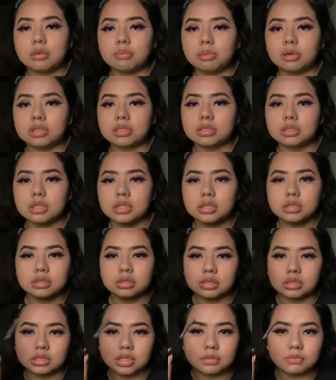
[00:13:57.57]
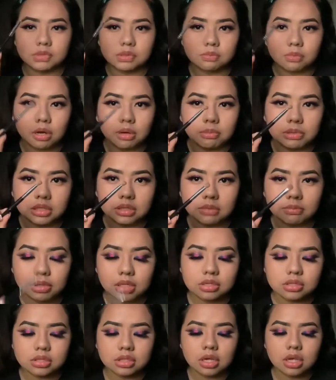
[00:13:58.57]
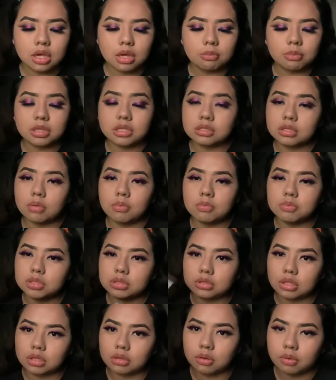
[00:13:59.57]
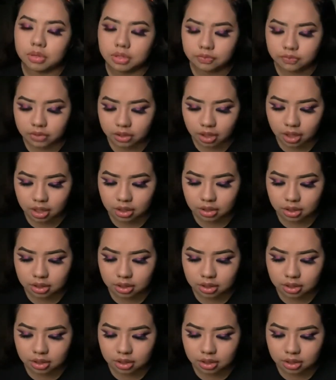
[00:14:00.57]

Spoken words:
and on my cheekbones and on my nose.